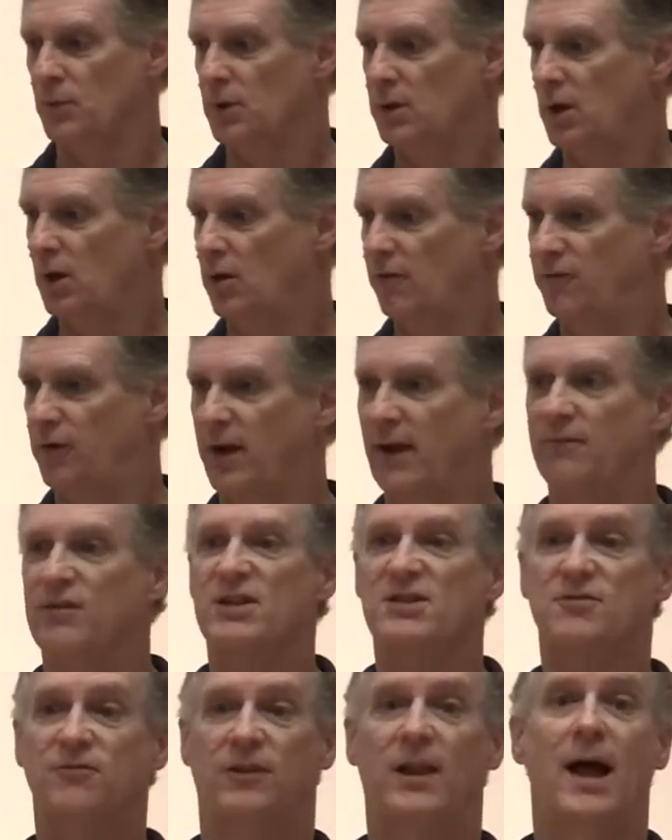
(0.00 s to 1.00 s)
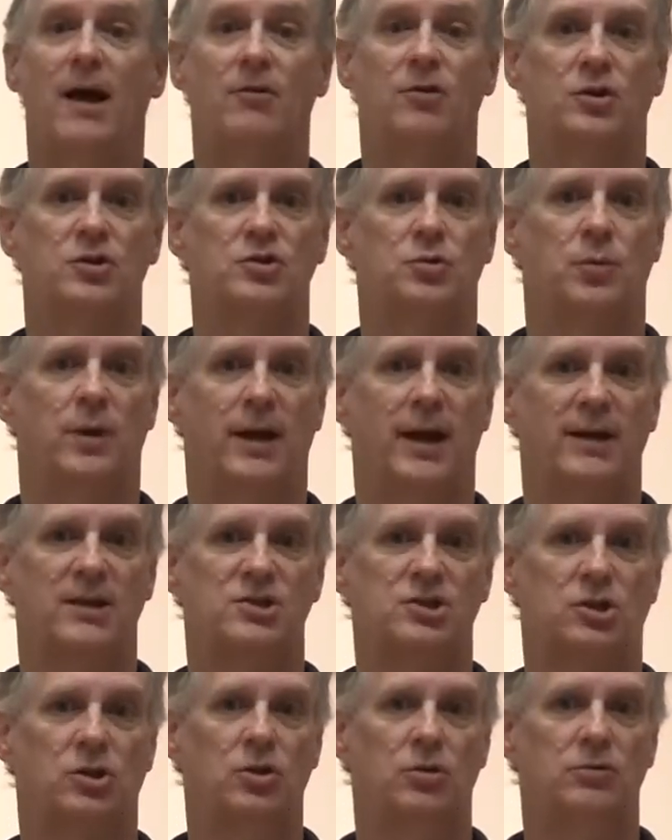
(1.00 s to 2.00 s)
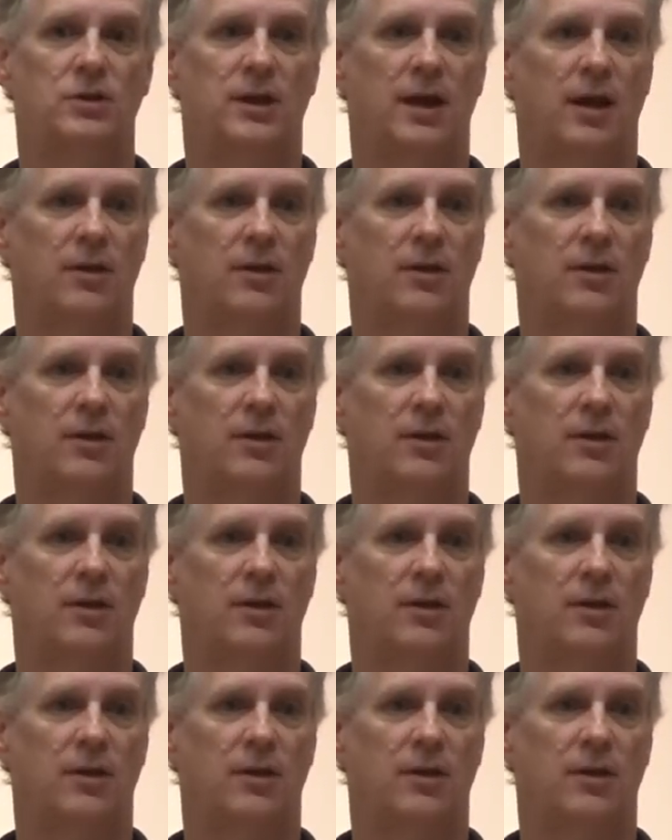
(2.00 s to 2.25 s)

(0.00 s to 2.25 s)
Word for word: you know, forgiveness flounders when I exclude the